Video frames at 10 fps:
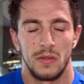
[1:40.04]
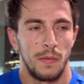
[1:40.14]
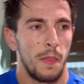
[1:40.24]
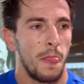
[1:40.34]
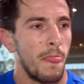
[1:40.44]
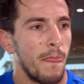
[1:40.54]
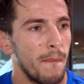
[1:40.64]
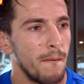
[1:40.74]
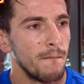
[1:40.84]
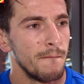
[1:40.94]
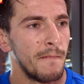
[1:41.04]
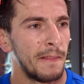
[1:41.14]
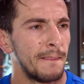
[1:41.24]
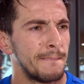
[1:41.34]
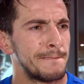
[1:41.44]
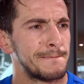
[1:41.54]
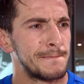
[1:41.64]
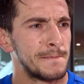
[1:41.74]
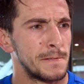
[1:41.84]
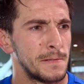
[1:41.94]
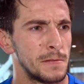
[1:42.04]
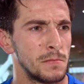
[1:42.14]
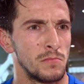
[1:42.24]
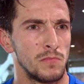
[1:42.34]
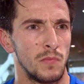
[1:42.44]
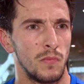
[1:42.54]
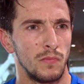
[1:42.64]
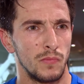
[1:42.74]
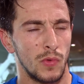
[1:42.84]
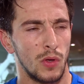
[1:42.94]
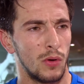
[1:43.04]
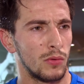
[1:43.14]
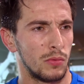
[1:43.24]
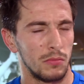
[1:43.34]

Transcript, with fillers: even know that, that you're a cult hero here? A cult? Cult?